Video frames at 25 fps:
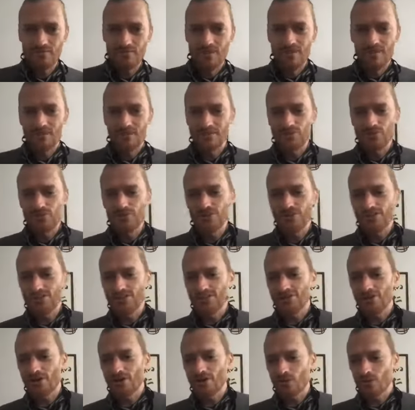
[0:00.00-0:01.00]
You
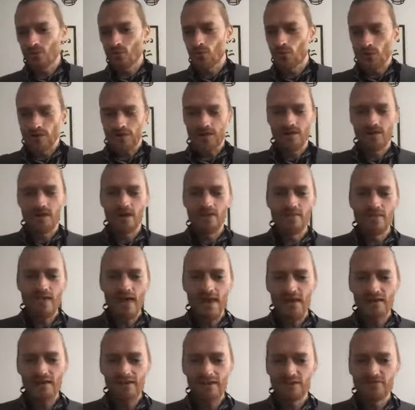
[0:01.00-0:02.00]
start working on
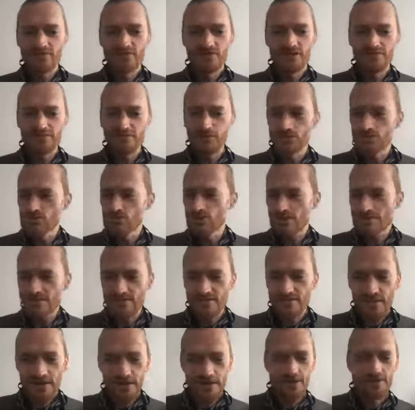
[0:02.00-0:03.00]
that, even if you're
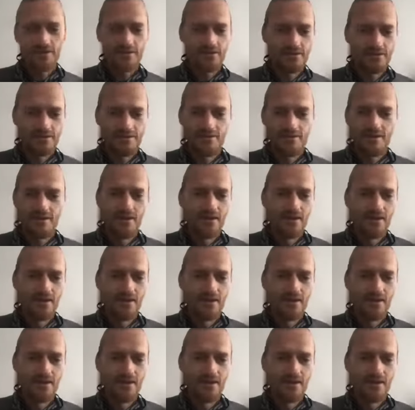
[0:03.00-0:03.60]
just there to,